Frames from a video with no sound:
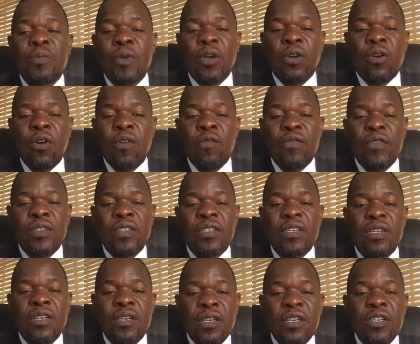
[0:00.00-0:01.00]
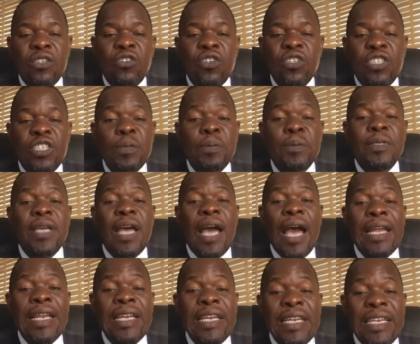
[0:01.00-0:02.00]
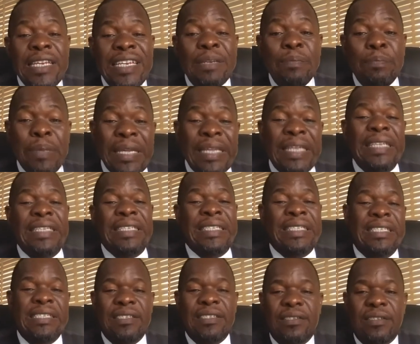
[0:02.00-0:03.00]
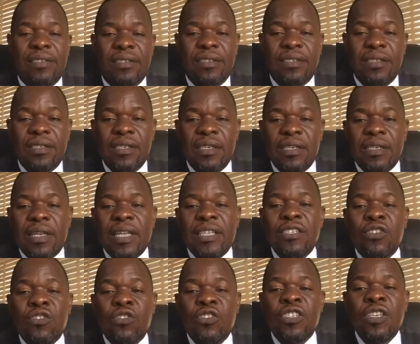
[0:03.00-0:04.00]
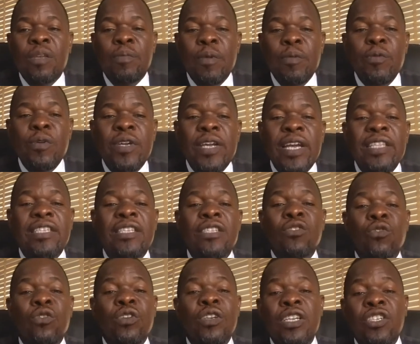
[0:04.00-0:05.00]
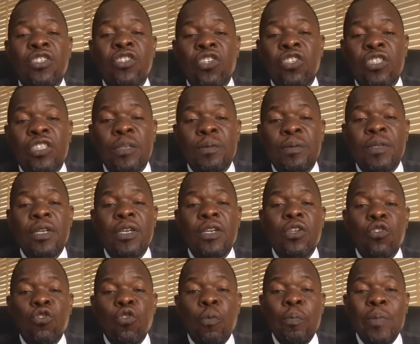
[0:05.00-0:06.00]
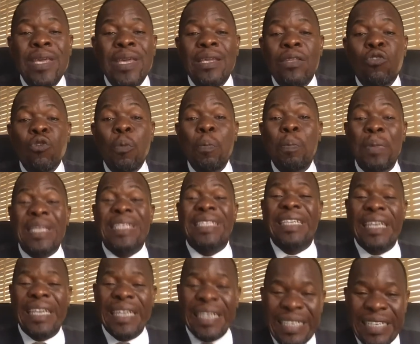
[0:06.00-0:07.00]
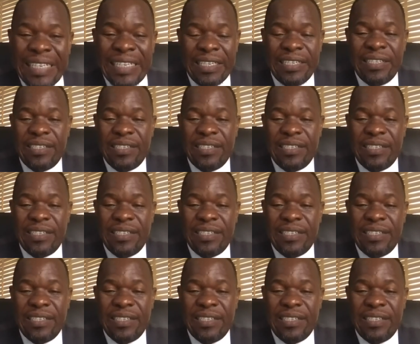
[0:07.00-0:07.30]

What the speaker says: in conflict? Relationships are need-based. That is to say, people get into relationships to meet a need.